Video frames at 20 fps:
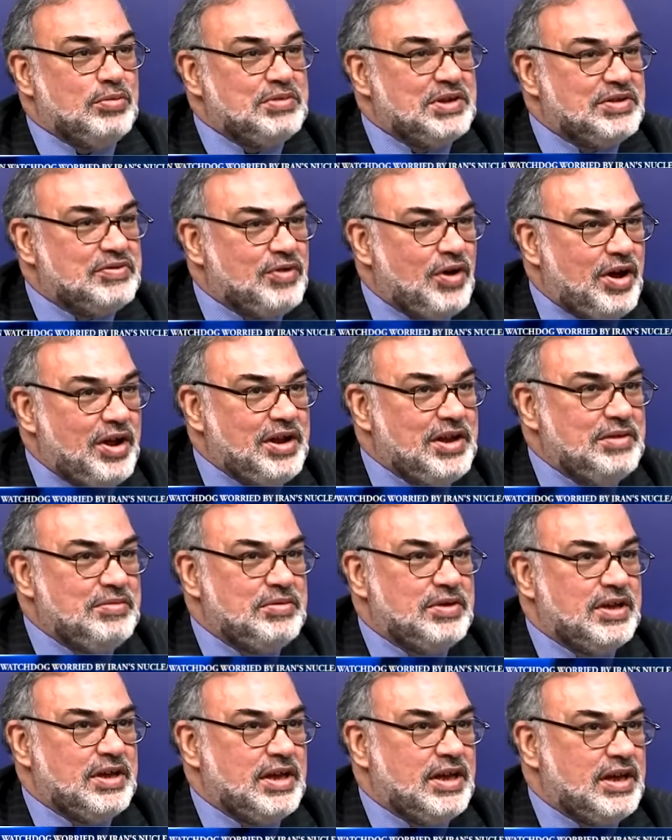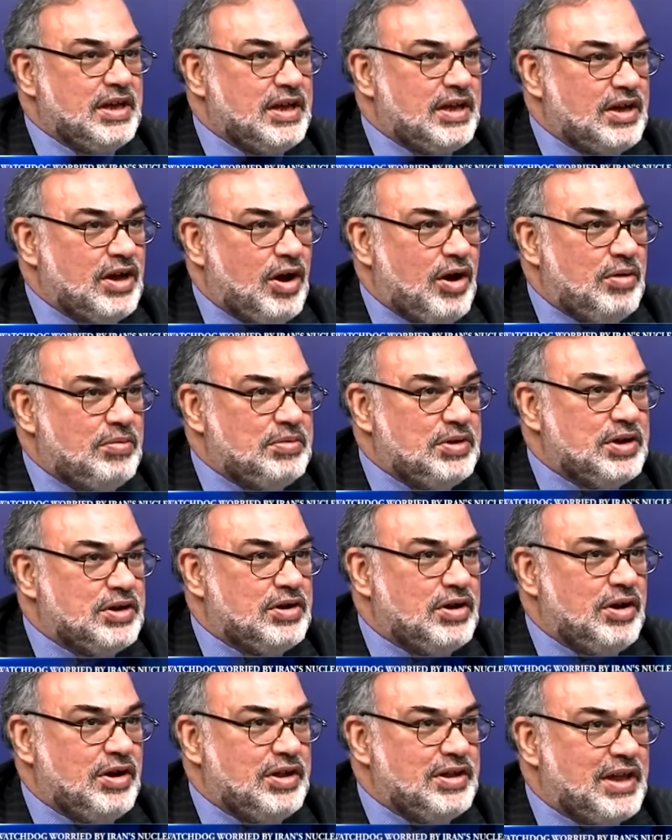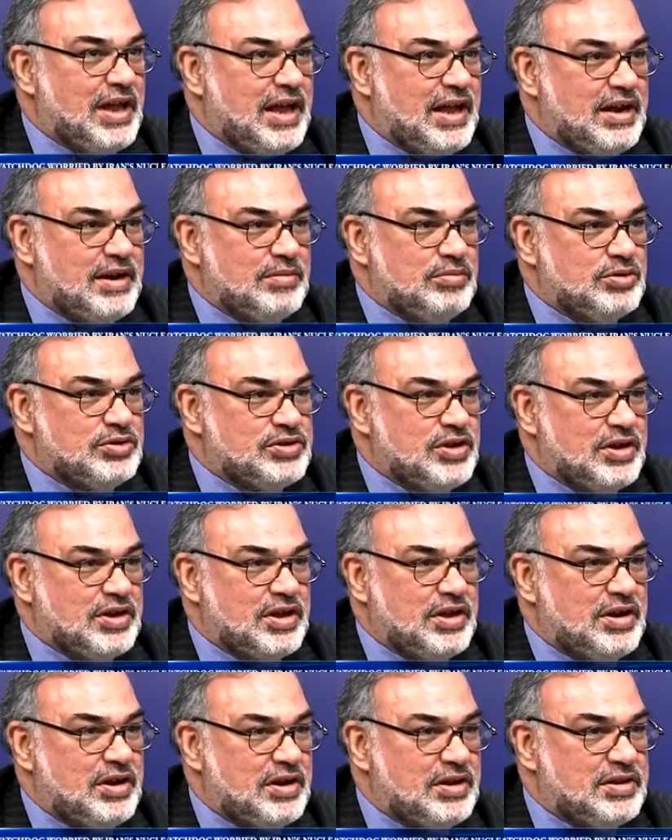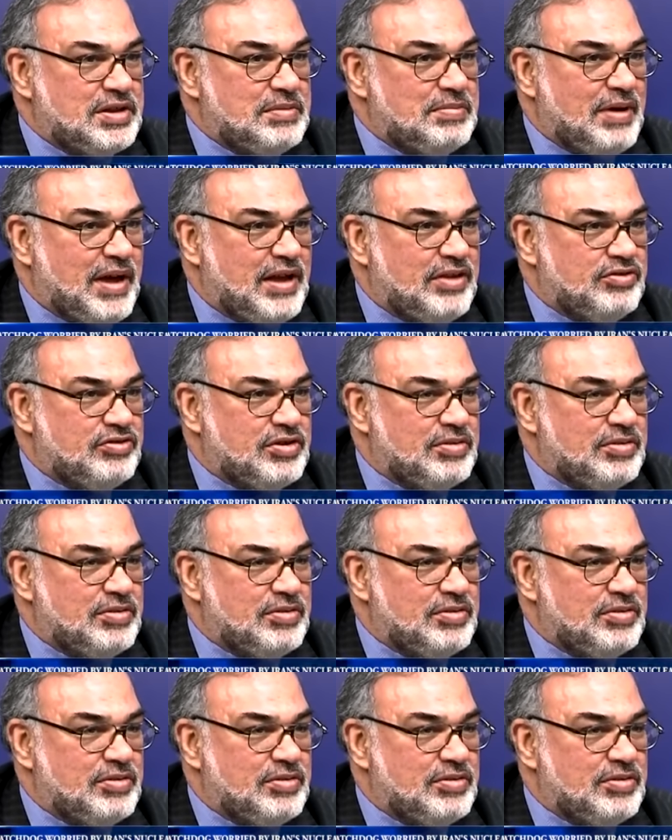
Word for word: We hope that in the next talks, the six nations, 5+1,